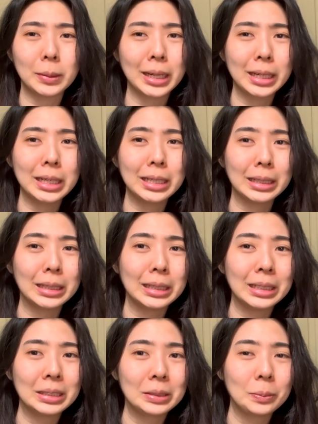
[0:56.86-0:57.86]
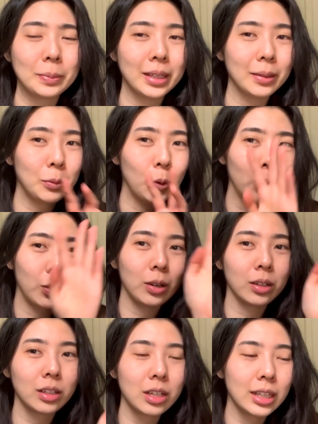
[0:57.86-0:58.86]
I need a little bit more
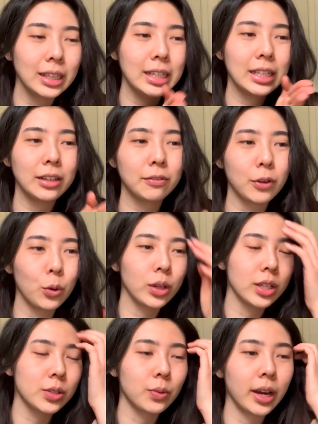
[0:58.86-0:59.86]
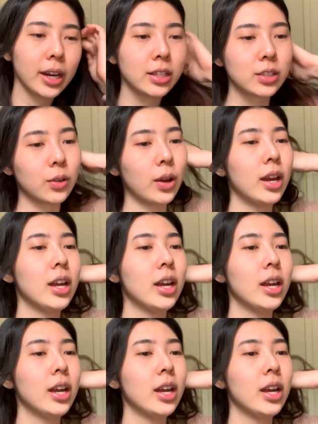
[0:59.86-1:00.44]
leading focus, right? So